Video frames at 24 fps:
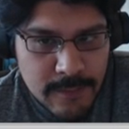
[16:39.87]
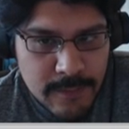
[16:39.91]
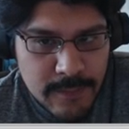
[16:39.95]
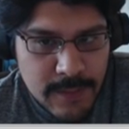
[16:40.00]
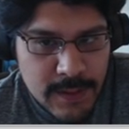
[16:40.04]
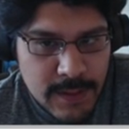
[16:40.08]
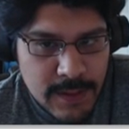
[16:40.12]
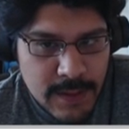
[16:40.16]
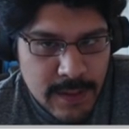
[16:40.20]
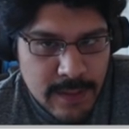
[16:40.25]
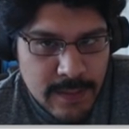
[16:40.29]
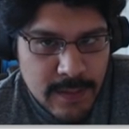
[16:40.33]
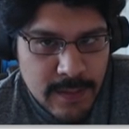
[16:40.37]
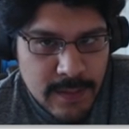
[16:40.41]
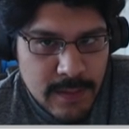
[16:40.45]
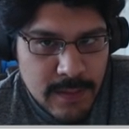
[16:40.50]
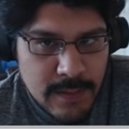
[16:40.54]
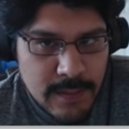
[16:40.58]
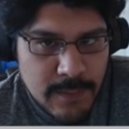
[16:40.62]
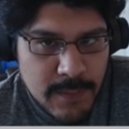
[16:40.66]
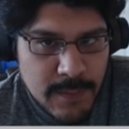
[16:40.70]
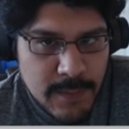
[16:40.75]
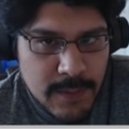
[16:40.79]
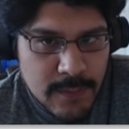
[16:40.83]
But I think
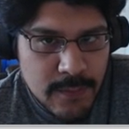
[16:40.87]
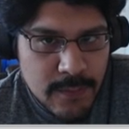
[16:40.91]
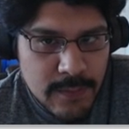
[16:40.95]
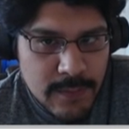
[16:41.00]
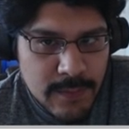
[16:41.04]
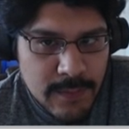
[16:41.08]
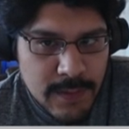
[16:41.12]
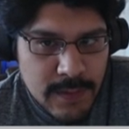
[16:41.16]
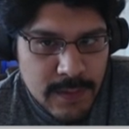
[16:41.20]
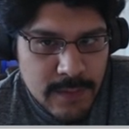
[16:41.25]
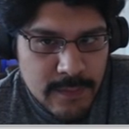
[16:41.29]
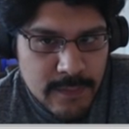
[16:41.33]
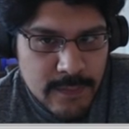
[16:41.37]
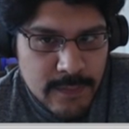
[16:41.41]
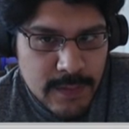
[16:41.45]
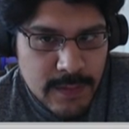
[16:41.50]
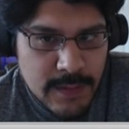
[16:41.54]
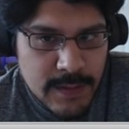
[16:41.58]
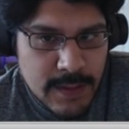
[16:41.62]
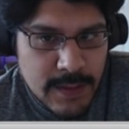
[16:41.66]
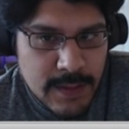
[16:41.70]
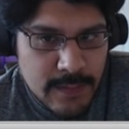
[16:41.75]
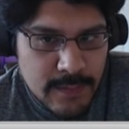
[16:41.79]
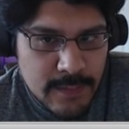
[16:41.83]
it's pretty cool that we can shell
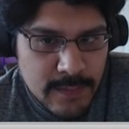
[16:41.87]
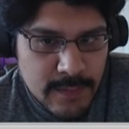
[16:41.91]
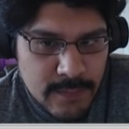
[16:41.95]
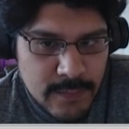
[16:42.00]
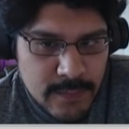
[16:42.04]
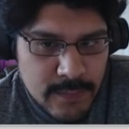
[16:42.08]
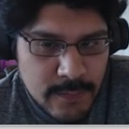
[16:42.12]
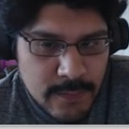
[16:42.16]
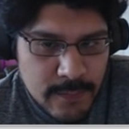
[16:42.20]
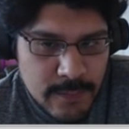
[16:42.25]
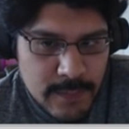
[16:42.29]
it out and do 2